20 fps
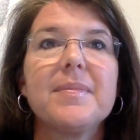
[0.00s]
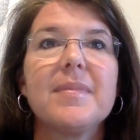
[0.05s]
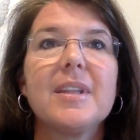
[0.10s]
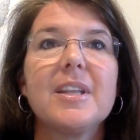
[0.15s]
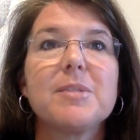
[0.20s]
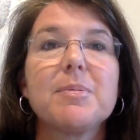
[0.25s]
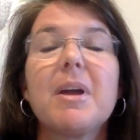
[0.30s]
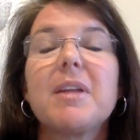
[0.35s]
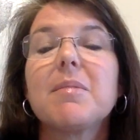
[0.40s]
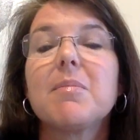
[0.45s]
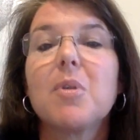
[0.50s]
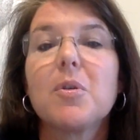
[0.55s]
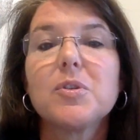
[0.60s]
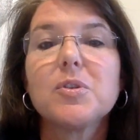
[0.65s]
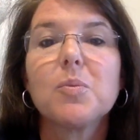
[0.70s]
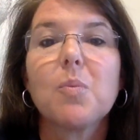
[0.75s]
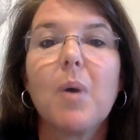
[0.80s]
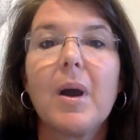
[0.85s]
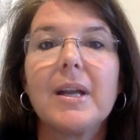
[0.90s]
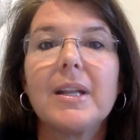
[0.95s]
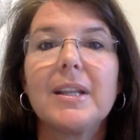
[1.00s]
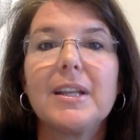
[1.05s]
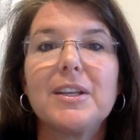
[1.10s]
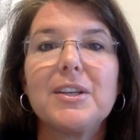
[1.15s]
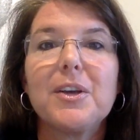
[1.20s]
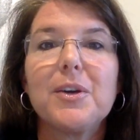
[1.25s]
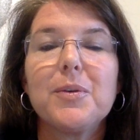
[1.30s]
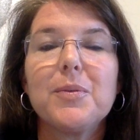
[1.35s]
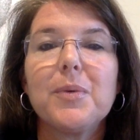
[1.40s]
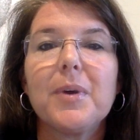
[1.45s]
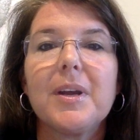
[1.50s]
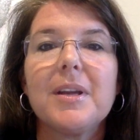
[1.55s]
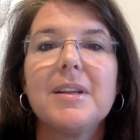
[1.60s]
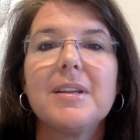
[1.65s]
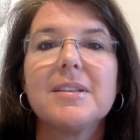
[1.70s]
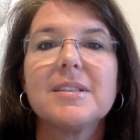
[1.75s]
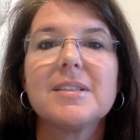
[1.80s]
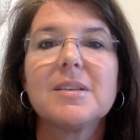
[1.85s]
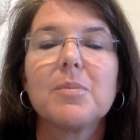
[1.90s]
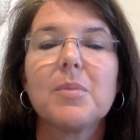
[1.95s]
it's probably the most widely known, right,
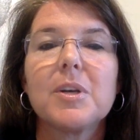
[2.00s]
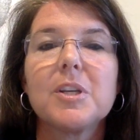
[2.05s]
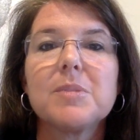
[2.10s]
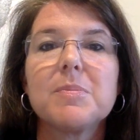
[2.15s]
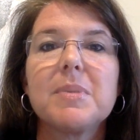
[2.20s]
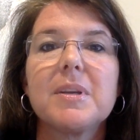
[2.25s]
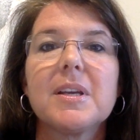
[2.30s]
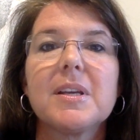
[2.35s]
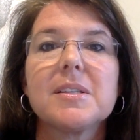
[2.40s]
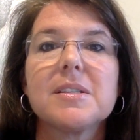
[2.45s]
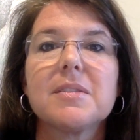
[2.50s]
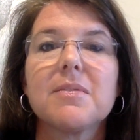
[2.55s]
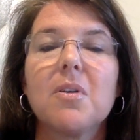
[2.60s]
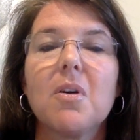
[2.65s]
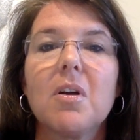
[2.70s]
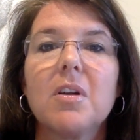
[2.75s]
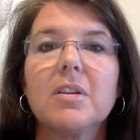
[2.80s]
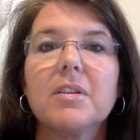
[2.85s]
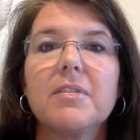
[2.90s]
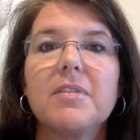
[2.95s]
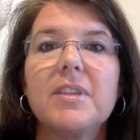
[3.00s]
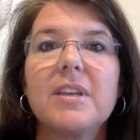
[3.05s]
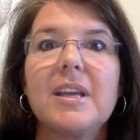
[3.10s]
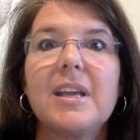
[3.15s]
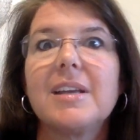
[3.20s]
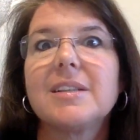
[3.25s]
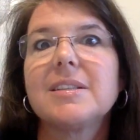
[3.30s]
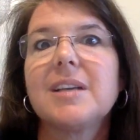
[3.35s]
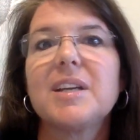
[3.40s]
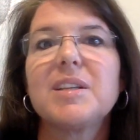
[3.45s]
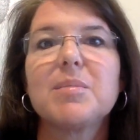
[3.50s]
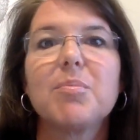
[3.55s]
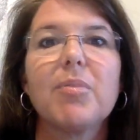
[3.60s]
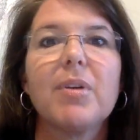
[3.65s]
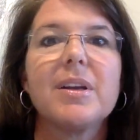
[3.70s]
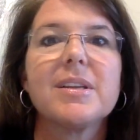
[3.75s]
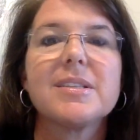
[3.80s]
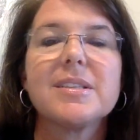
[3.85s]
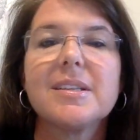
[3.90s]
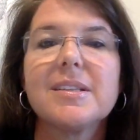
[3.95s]
in some ways because of all of the
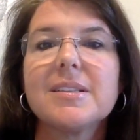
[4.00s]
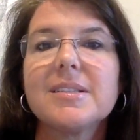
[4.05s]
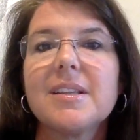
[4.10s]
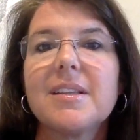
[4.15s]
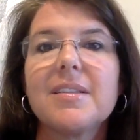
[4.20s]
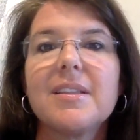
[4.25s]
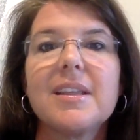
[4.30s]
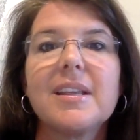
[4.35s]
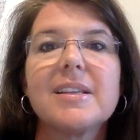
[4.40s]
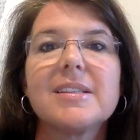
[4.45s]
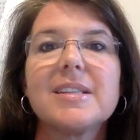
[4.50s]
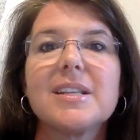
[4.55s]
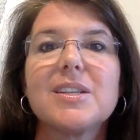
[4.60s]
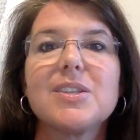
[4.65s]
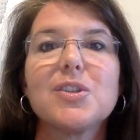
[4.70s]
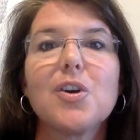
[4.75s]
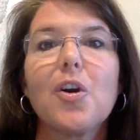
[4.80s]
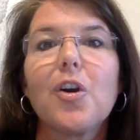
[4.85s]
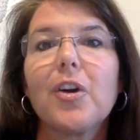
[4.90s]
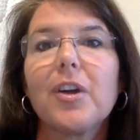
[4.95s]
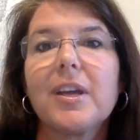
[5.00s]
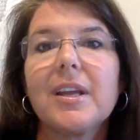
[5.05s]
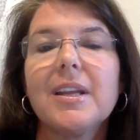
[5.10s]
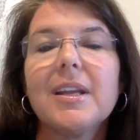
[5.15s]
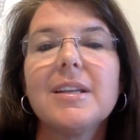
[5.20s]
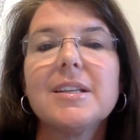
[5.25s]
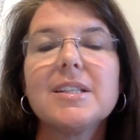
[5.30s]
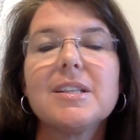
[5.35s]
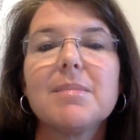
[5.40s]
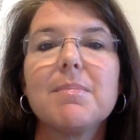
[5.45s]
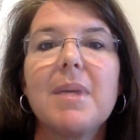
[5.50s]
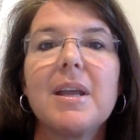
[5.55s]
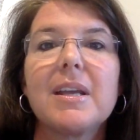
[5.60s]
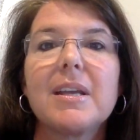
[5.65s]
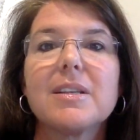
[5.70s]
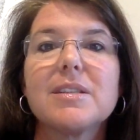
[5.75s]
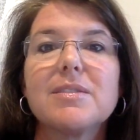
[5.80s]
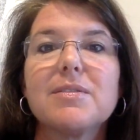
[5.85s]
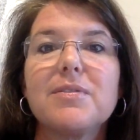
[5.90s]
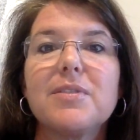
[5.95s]
antidepressants and things that target it to make
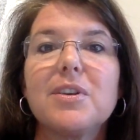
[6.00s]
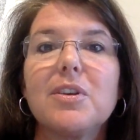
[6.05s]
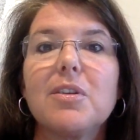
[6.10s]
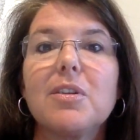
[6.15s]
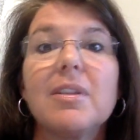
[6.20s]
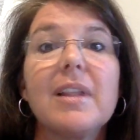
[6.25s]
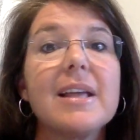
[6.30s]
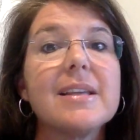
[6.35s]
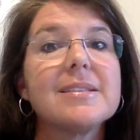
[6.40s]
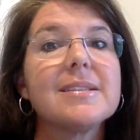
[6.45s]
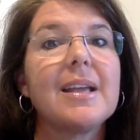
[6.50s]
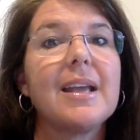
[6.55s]
us feel less